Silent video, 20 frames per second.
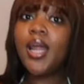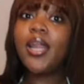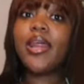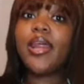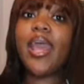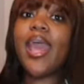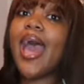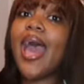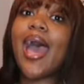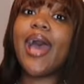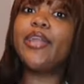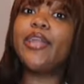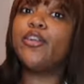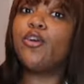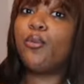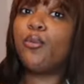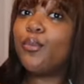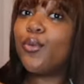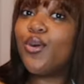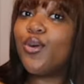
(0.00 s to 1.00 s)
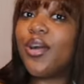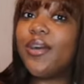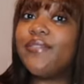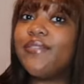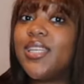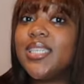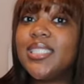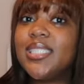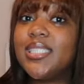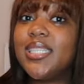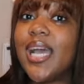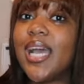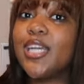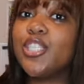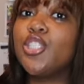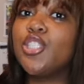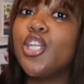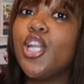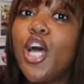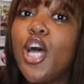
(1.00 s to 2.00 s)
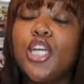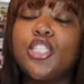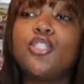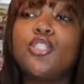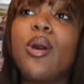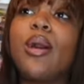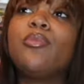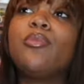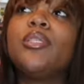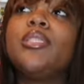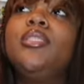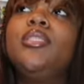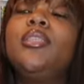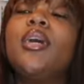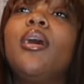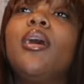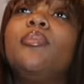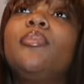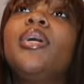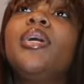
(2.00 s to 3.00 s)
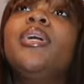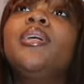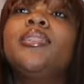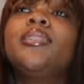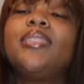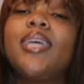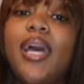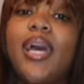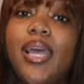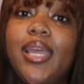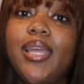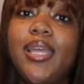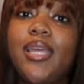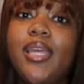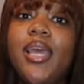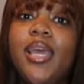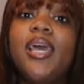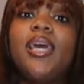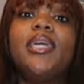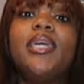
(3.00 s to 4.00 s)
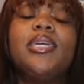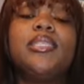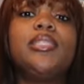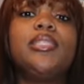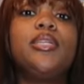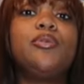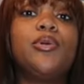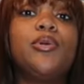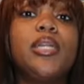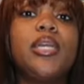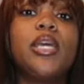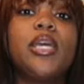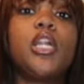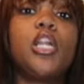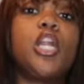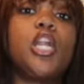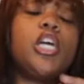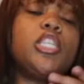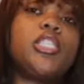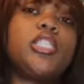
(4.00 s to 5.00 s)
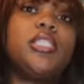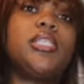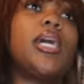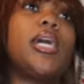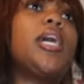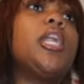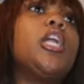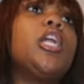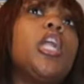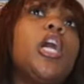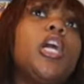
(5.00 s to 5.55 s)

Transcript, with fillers: they had no more of this in extra large so i was dumb tight and i didn't want to get a large because i got a